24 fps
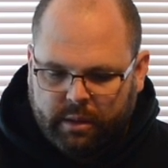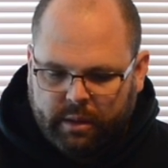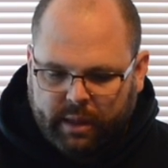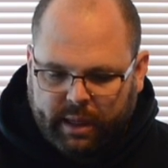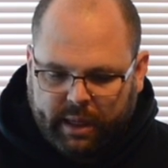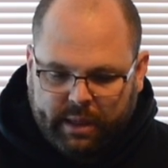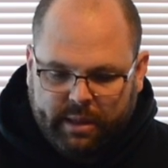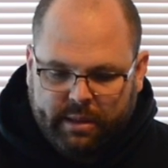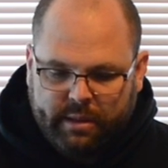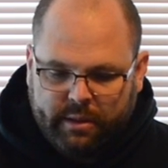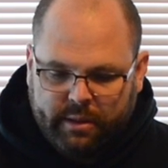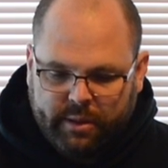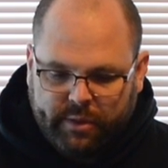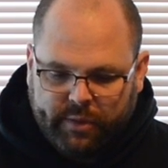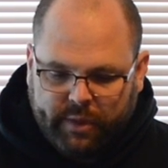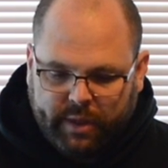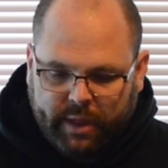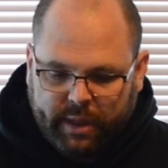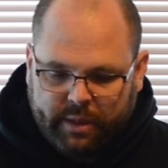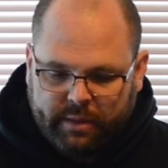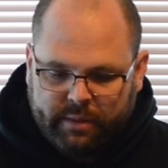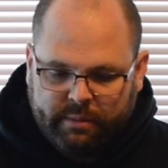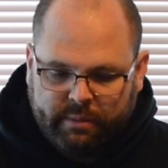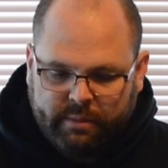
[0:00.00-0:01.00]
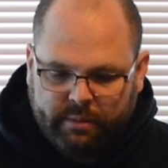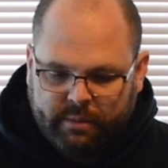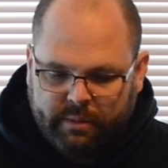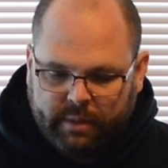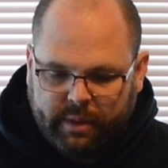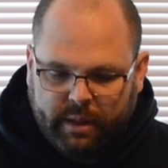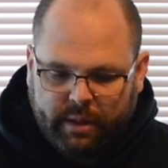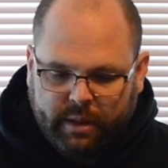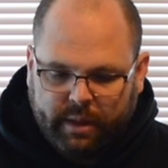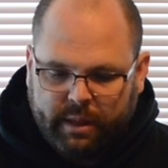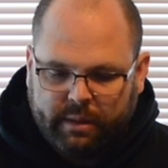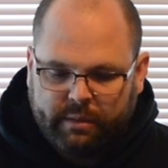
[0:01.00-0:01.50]
I guess there's,
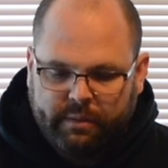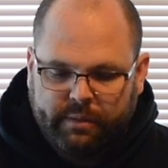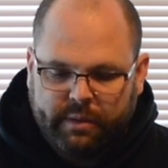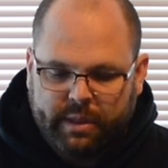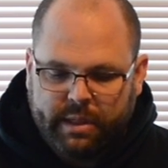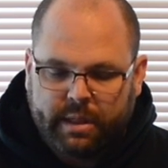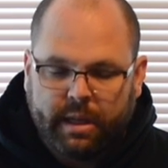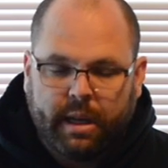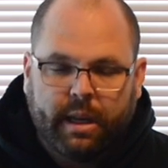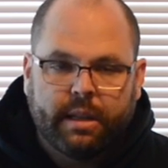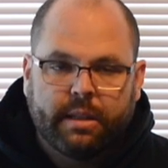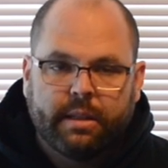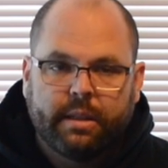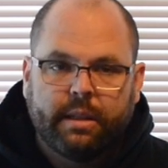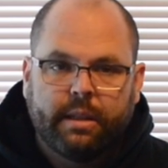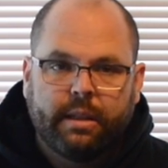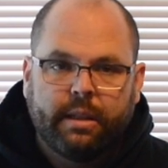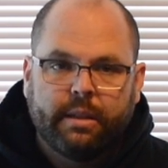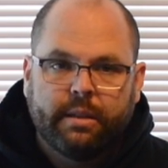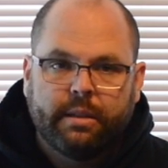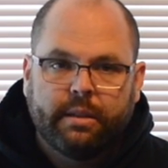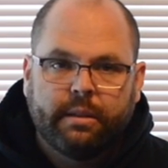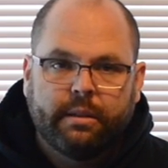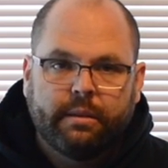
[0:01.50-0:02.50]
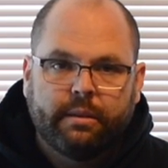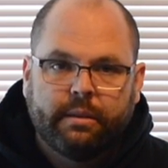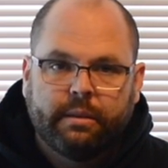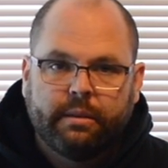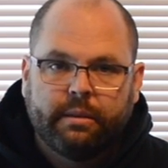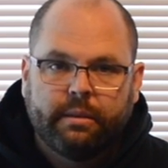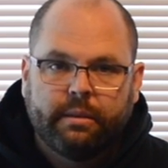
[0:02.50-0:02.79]
viscosity is a